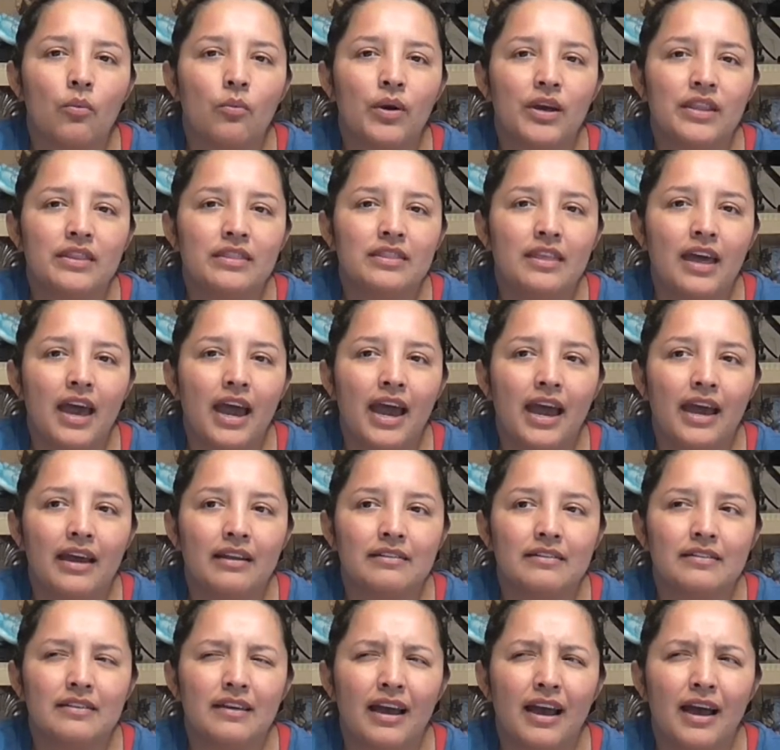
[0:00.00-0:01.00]
with
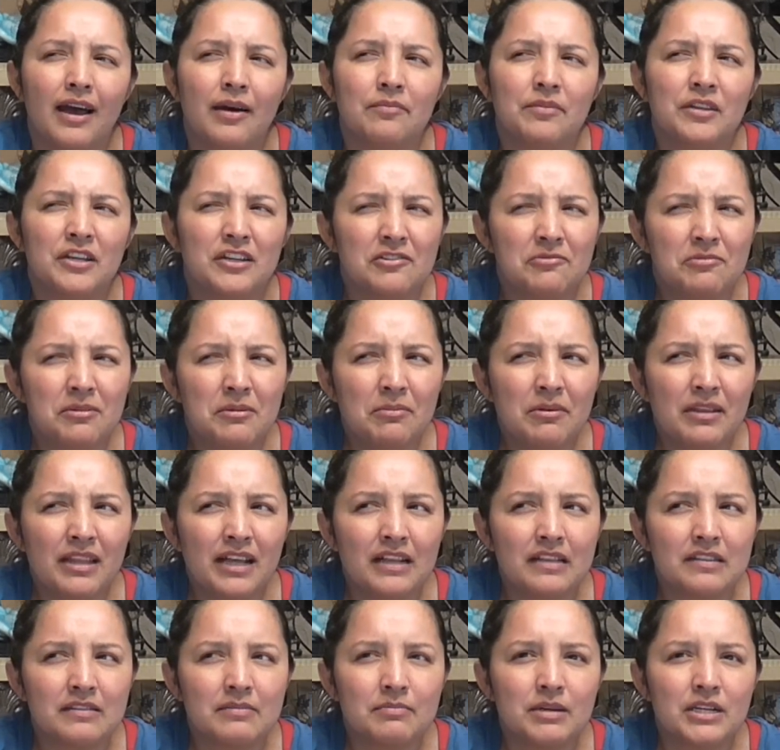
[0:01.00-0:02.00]
that. There's people
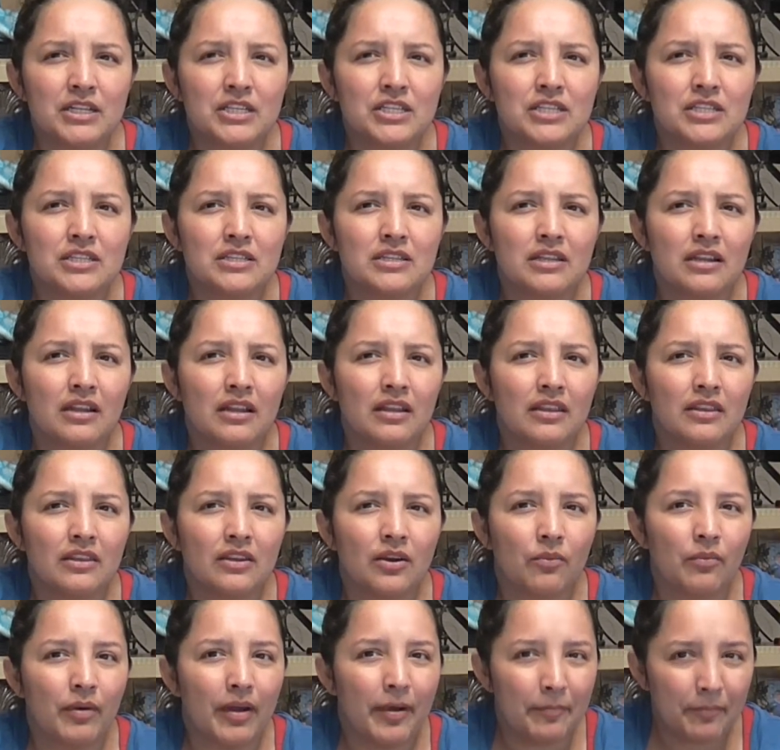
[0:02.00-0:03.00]
that smudge
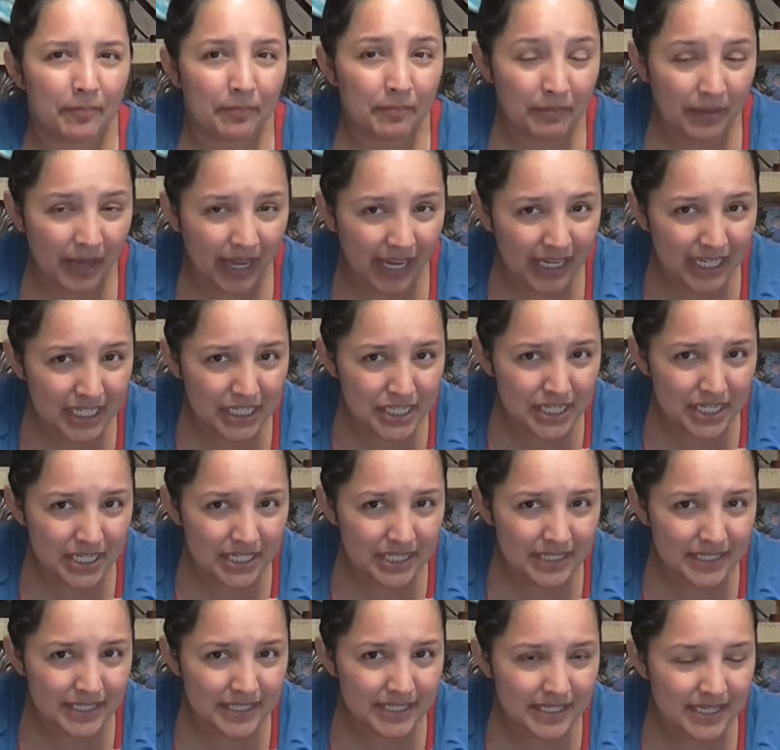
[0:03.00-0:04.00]
their web
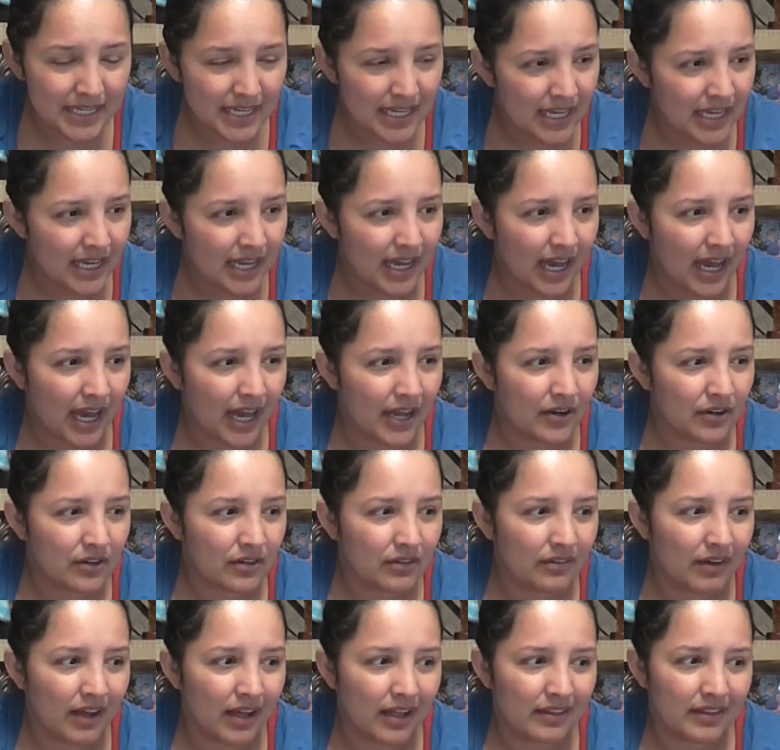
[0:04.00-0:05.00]
pages. I don't
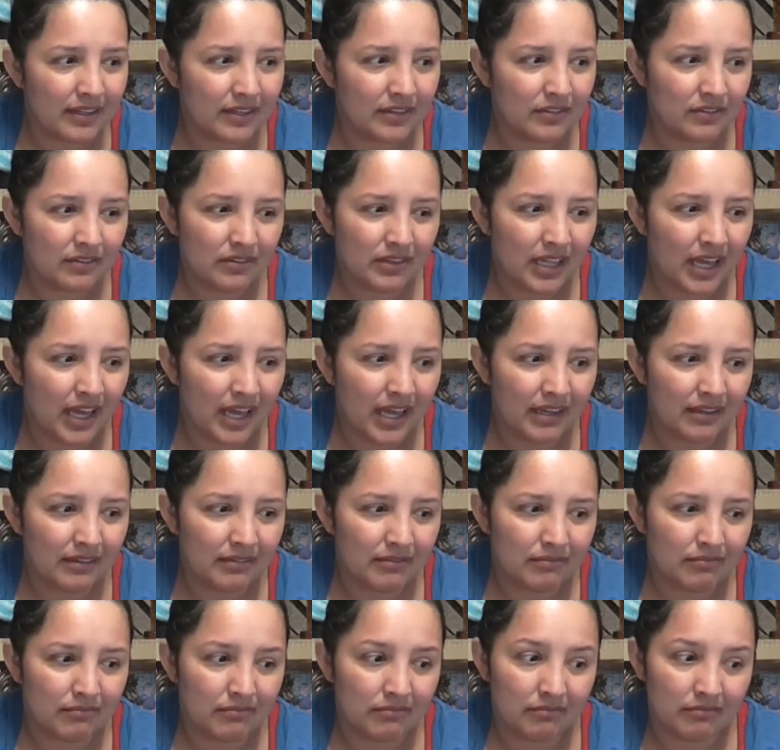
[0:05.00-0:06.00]
know how they do that.
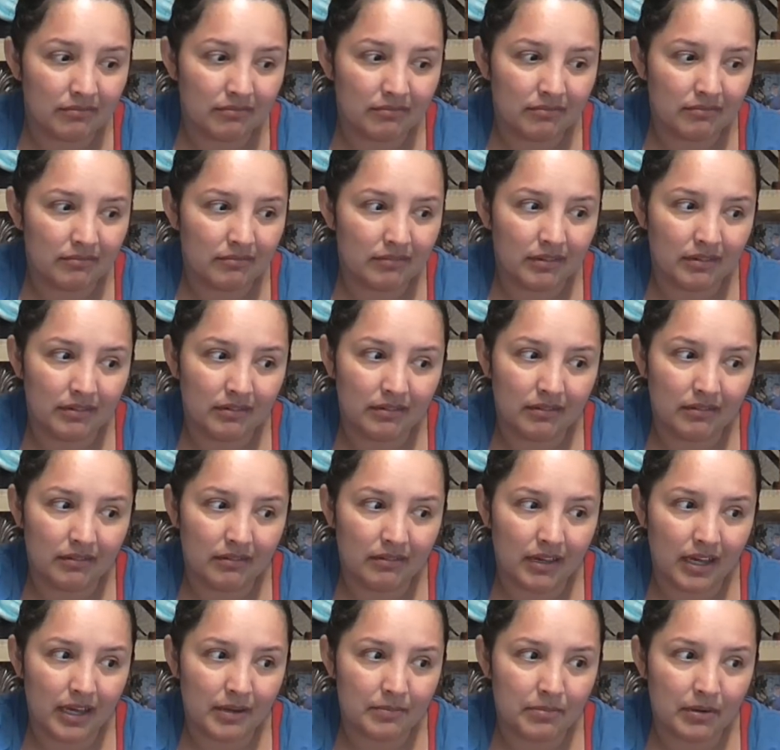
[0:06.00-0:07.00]

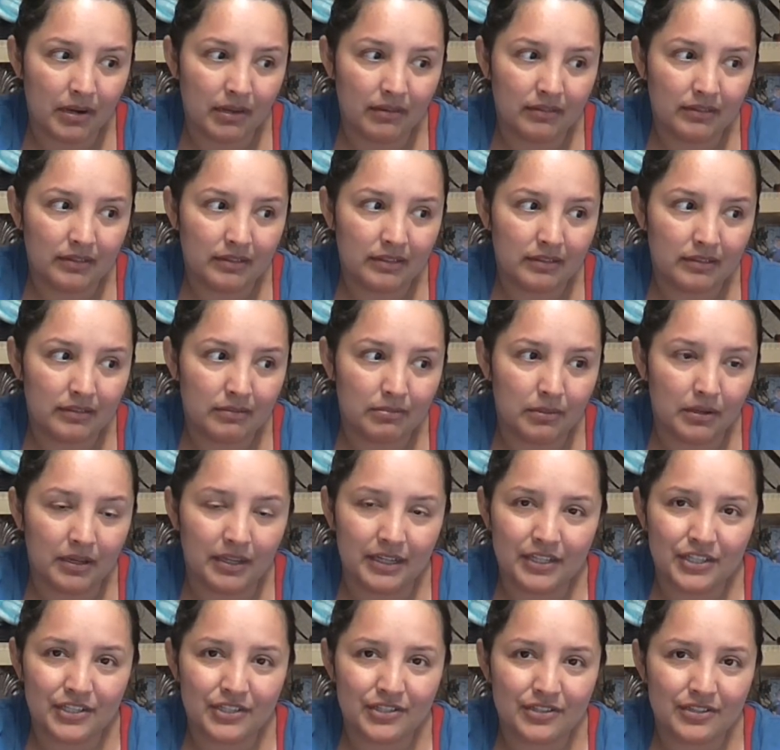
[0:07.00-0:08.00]
I'd probably
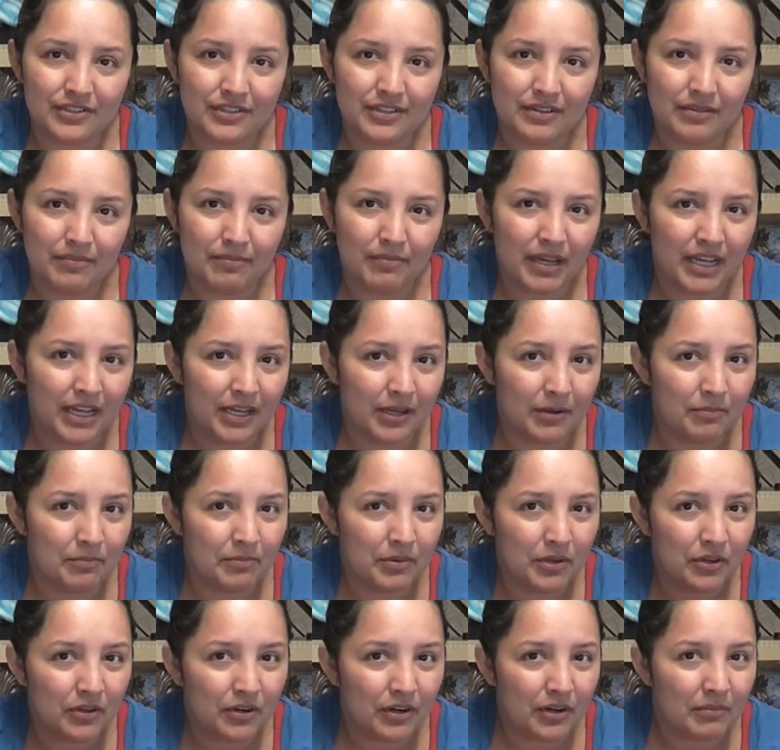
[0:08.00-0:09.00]
smudge my
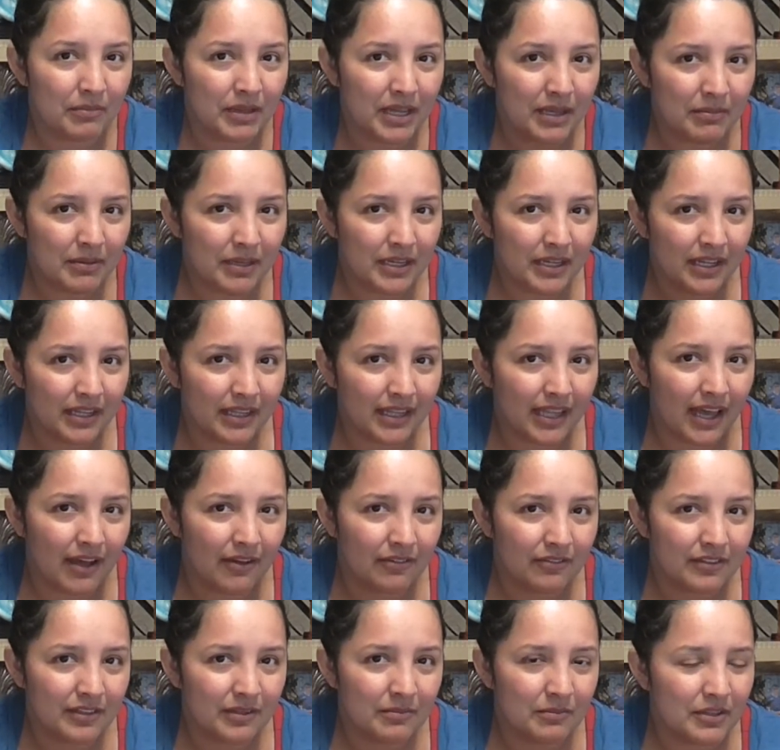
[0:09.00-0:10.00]
computer, maybe
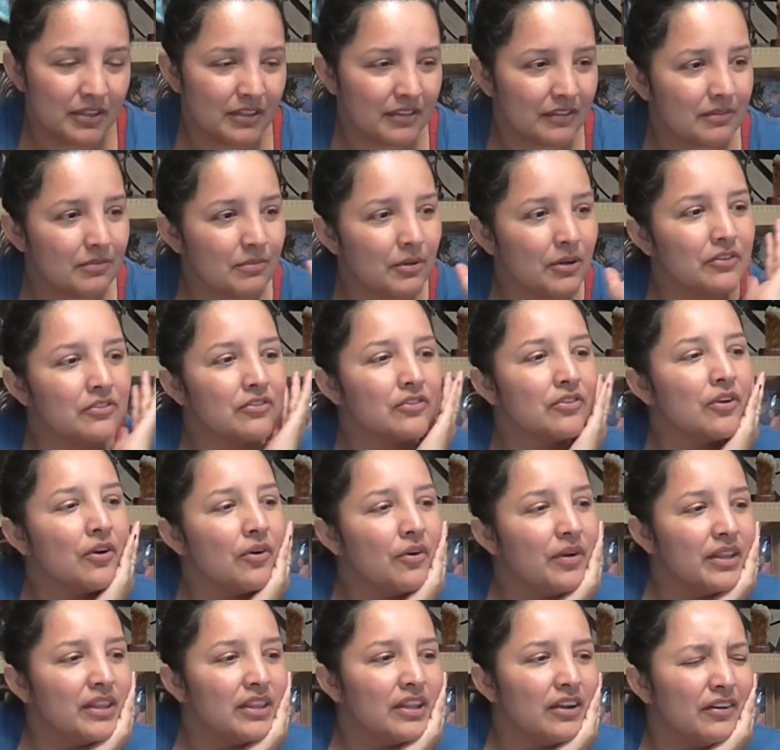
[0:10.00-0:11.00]
allow some of the smoke to
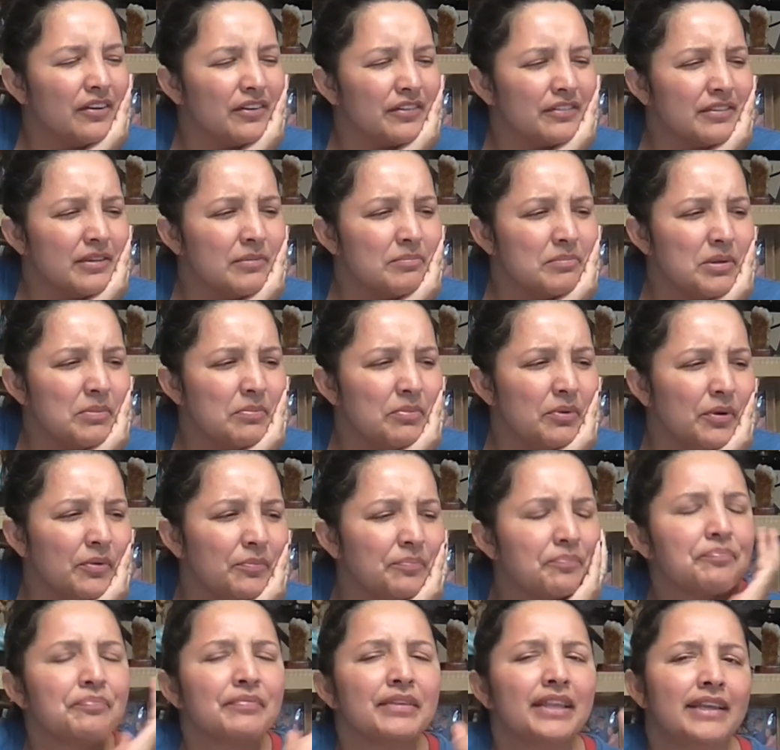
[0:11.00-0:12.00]
go in there, or some
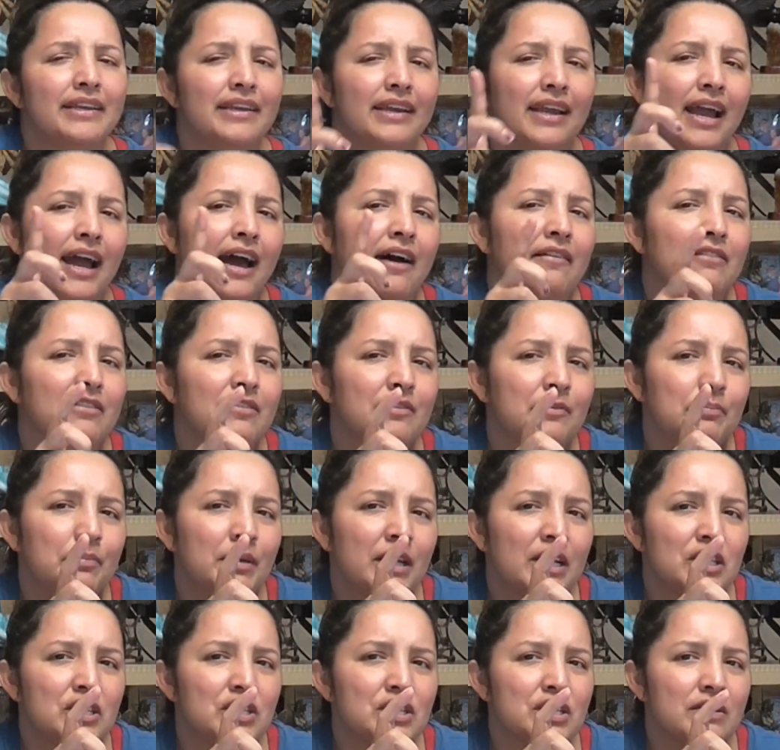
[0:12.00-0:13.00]
people have a
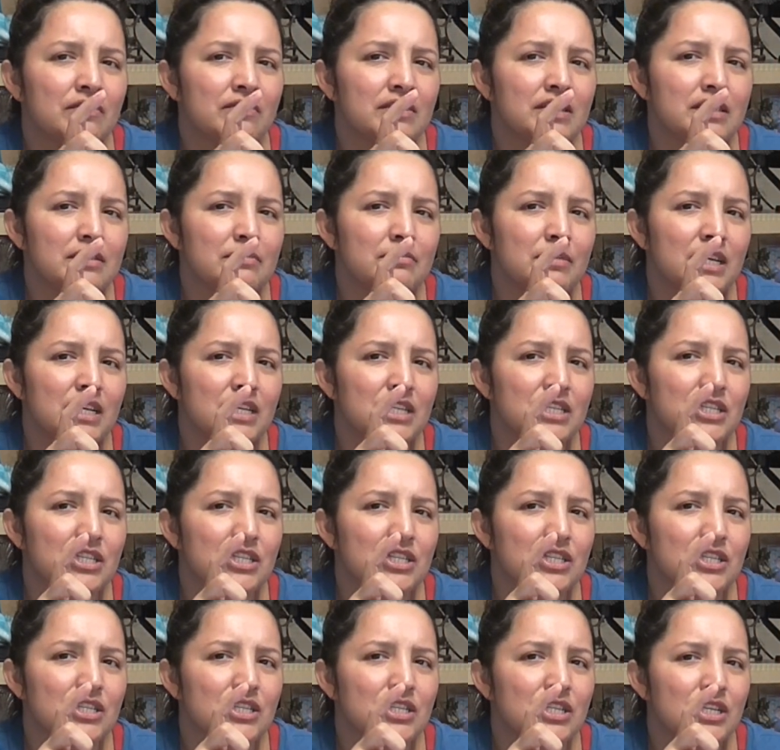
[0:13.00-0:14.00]
picture of a
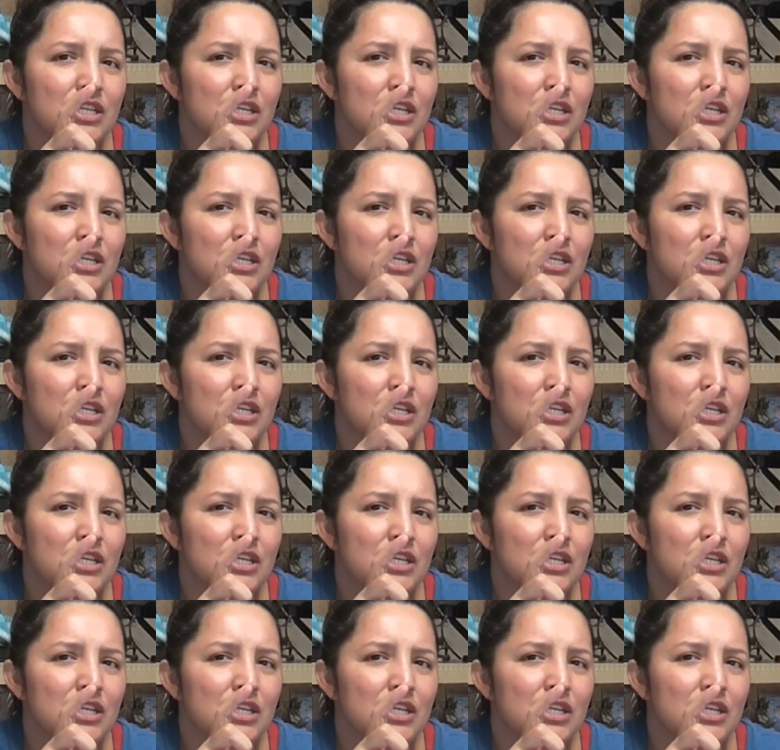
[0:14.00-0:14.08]
smudge